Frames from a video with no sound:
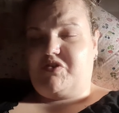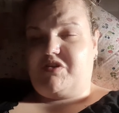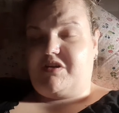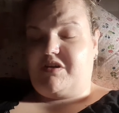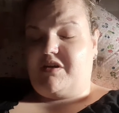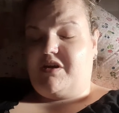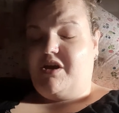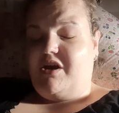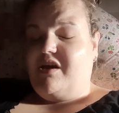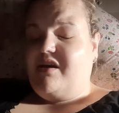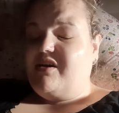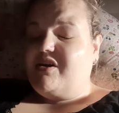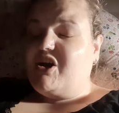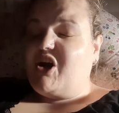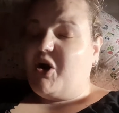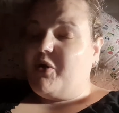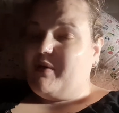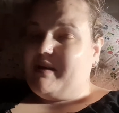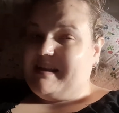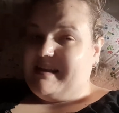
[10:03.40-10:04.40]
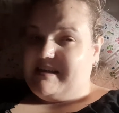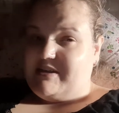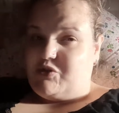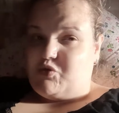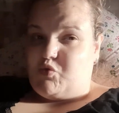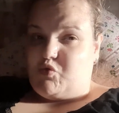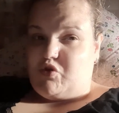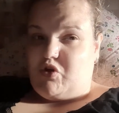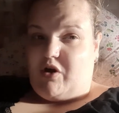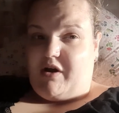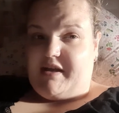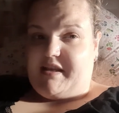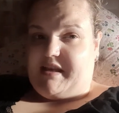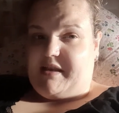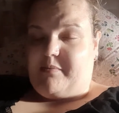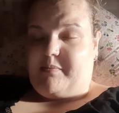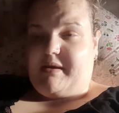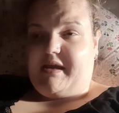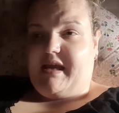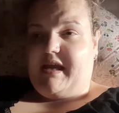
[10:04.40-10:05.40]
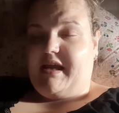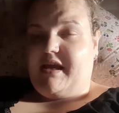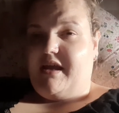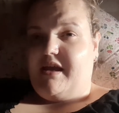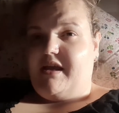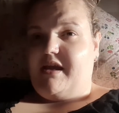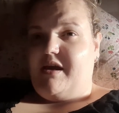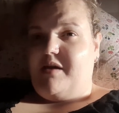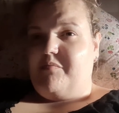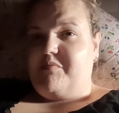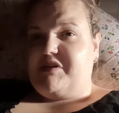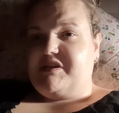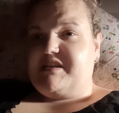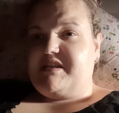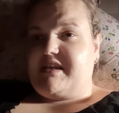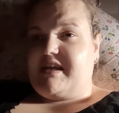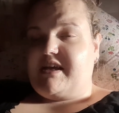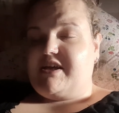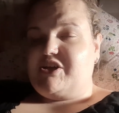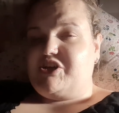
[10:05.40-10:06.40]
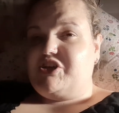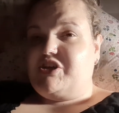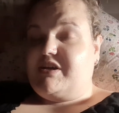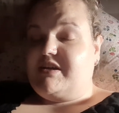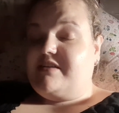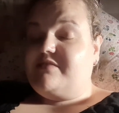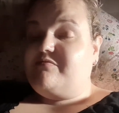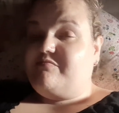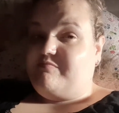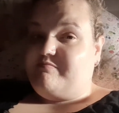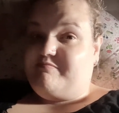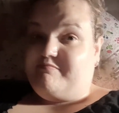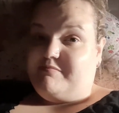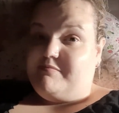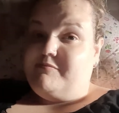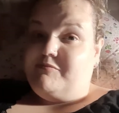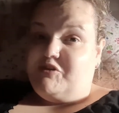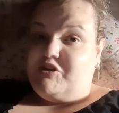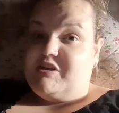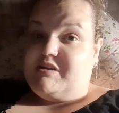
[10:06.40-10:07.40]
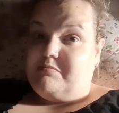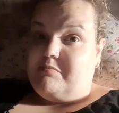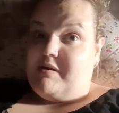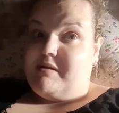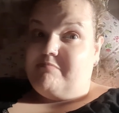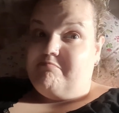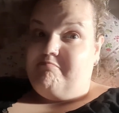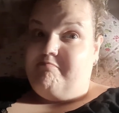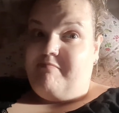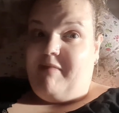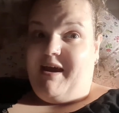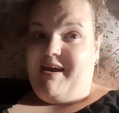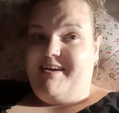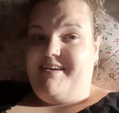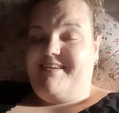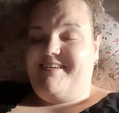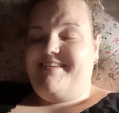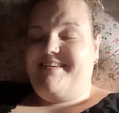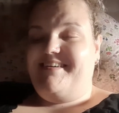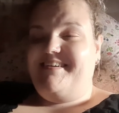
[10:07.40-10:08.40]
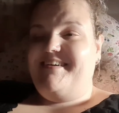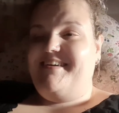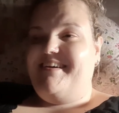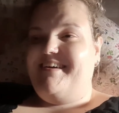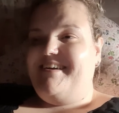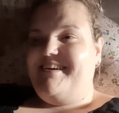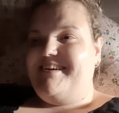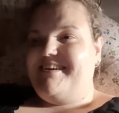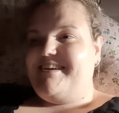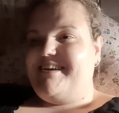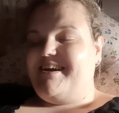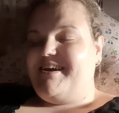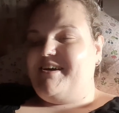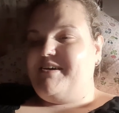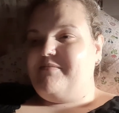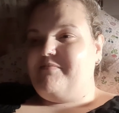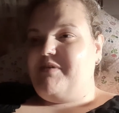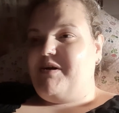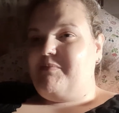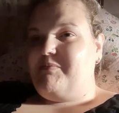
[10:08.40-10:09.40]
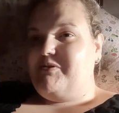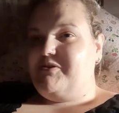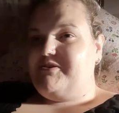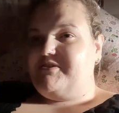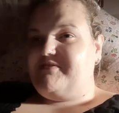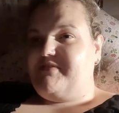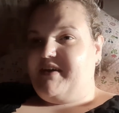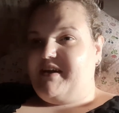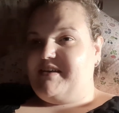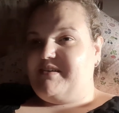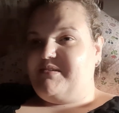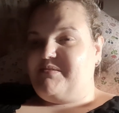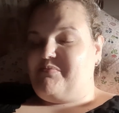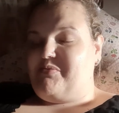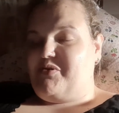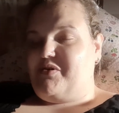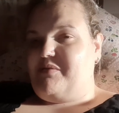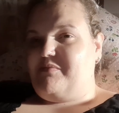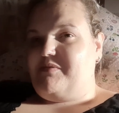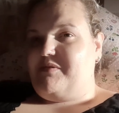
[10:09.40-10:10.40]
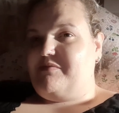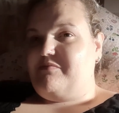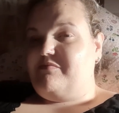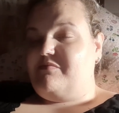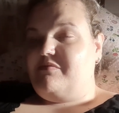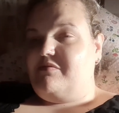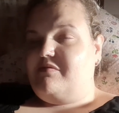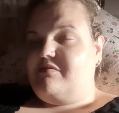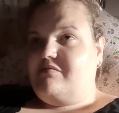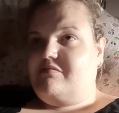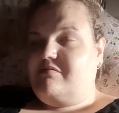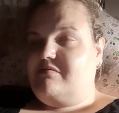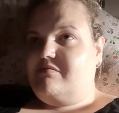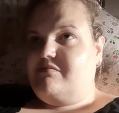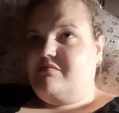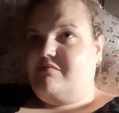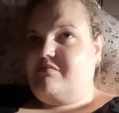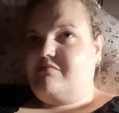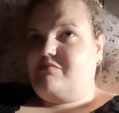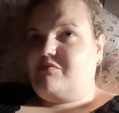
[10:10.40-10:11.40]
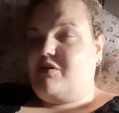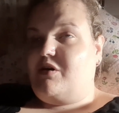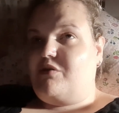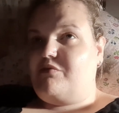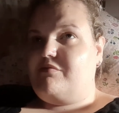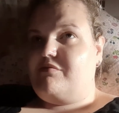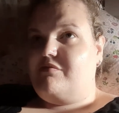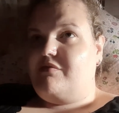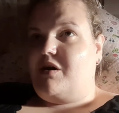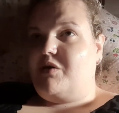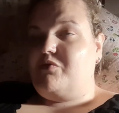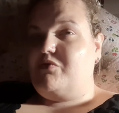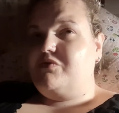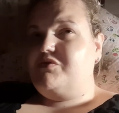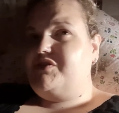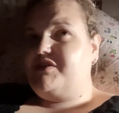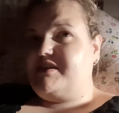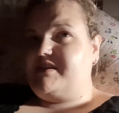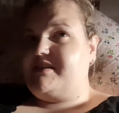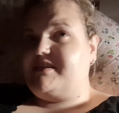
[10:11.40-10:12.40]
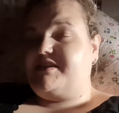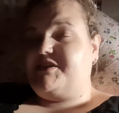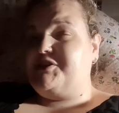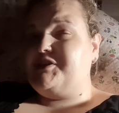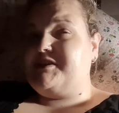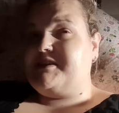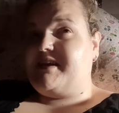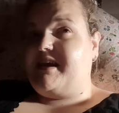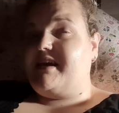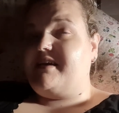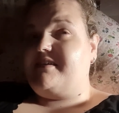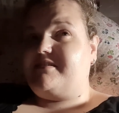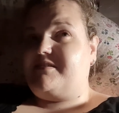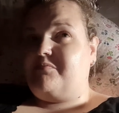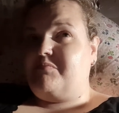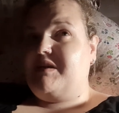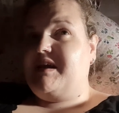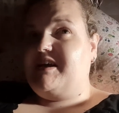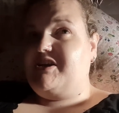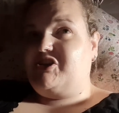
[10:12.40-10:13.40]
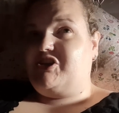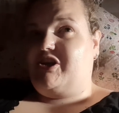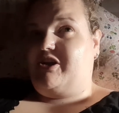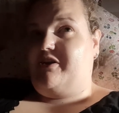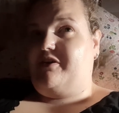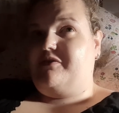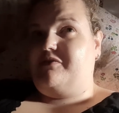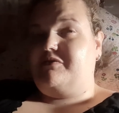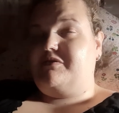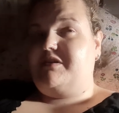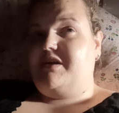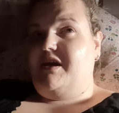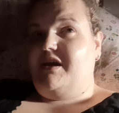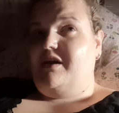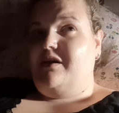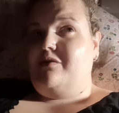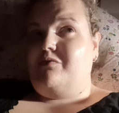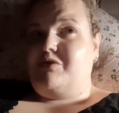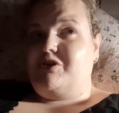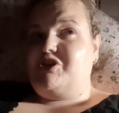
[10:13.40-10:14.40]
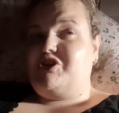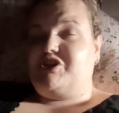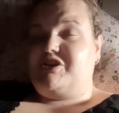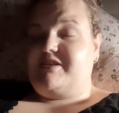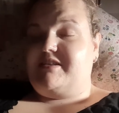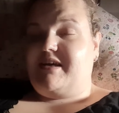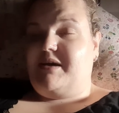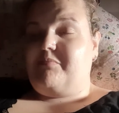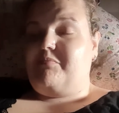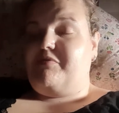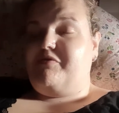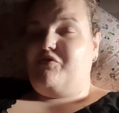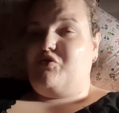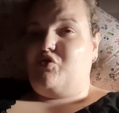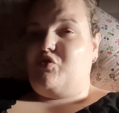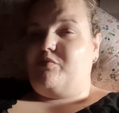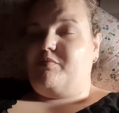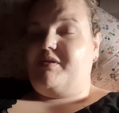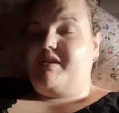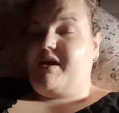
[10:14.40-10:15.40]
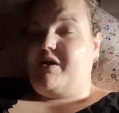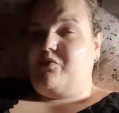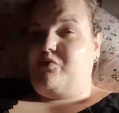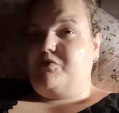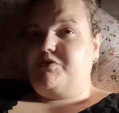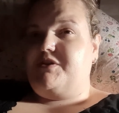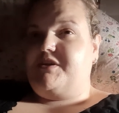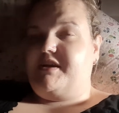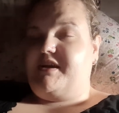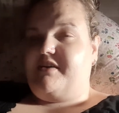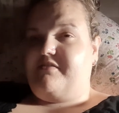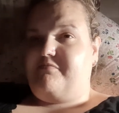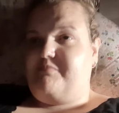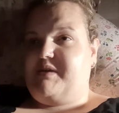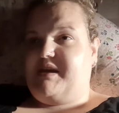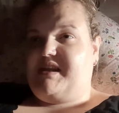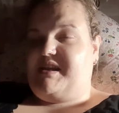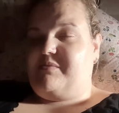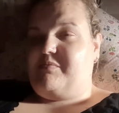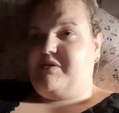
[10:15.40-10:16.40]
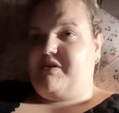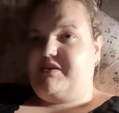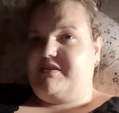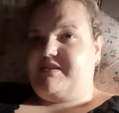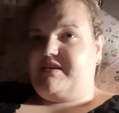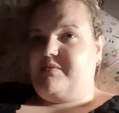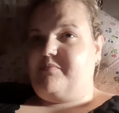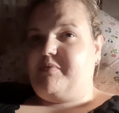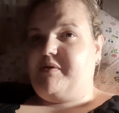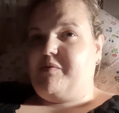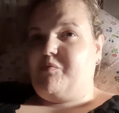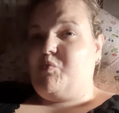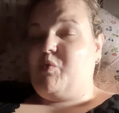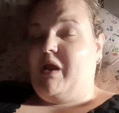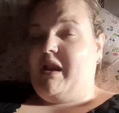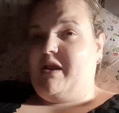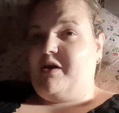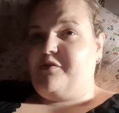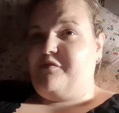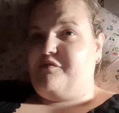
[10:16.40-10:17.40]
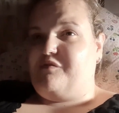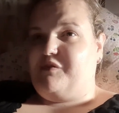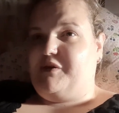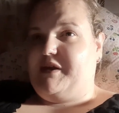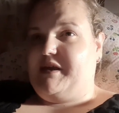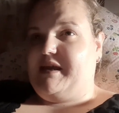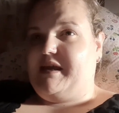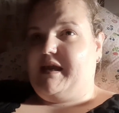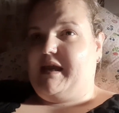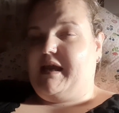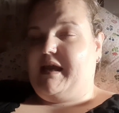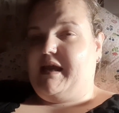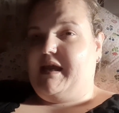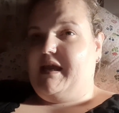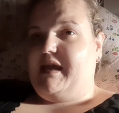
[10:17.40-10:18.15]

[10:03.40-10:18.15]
to go a little tiny bit, but today she's been I booked a vet's appointment. Well, I wanted to just get her some Lactalos, which she's had before, but they wouldn't give me any because it had been well over a year